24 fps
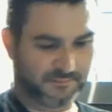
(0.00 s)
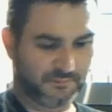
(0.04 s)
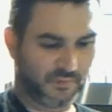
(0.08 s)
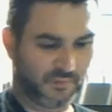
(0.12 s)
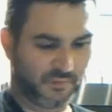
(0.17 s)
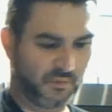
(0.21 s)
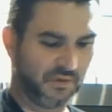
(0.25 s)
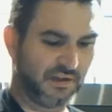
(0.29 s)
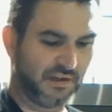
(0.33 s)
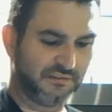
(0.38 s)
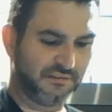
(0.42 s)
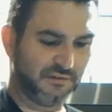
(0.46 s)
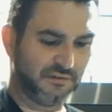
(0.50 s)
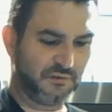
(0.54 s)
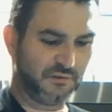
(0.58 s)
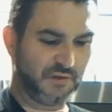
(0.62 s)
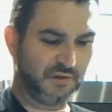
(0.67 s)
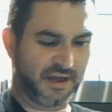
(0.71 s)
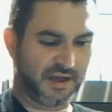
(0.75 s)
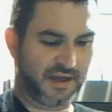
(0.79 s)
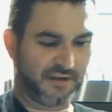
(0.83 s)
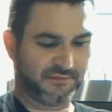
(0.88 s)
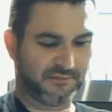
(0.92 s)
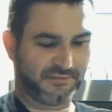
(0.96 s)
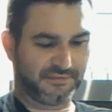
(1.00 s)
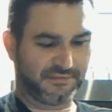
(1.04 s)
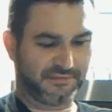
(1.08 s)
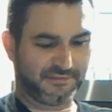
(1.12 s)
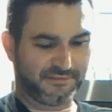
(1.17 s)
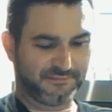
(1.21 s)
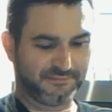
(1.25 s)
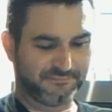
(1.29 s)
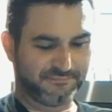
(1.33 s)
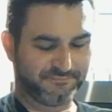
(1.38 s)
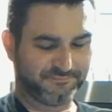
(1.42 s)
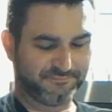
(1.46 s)
We got two halves.
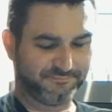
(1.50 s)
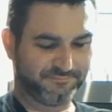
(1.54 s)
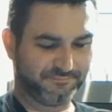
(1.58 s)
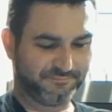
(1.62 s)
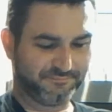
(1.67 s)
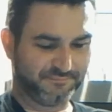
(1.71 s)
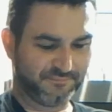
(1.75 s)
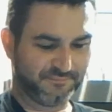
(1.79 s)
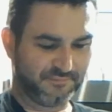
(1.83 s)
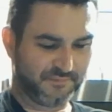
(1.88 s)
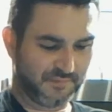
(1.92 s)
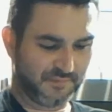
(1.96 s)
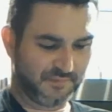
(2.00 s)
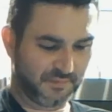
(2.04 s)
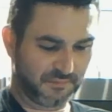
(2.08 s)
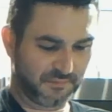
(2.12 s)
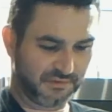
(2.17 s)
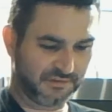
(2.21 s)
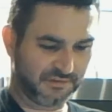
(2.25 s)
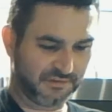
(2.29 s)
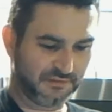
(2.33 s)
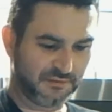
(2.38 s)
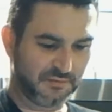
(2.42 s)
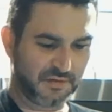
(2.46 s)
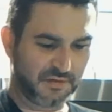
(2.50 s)
Two